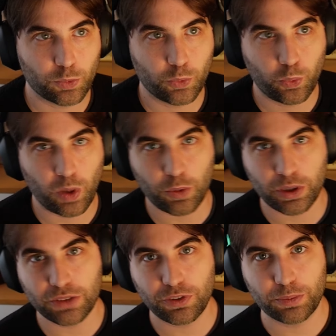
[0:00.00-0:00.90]
one
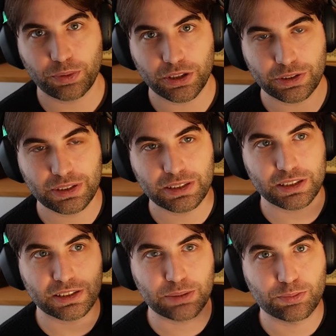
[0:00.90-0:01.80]
of our priorities
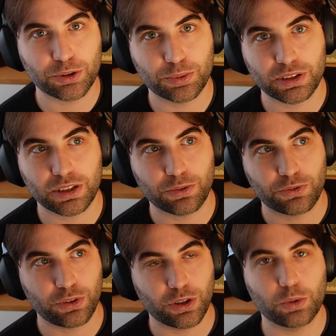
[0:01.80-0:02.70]
is improving the
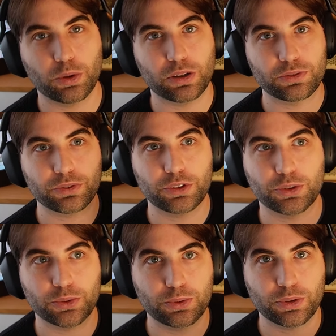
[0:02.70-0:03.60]
flow of
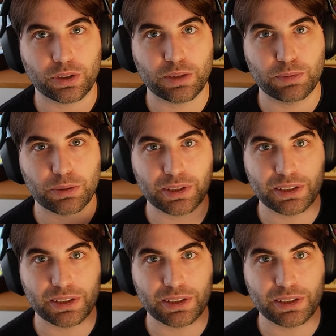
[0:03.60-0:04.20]
you implementing